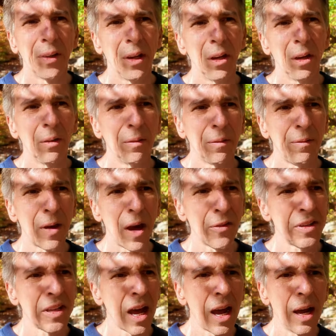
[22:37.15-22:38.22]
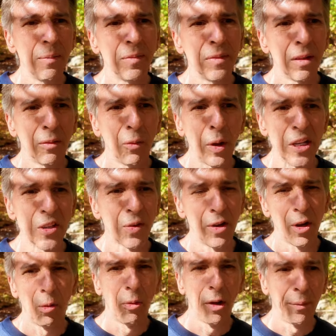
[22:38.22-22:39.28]
You know, Father Time waits
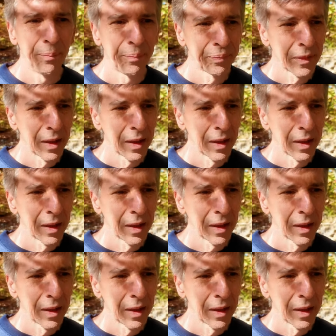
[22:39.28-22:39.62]
for no one.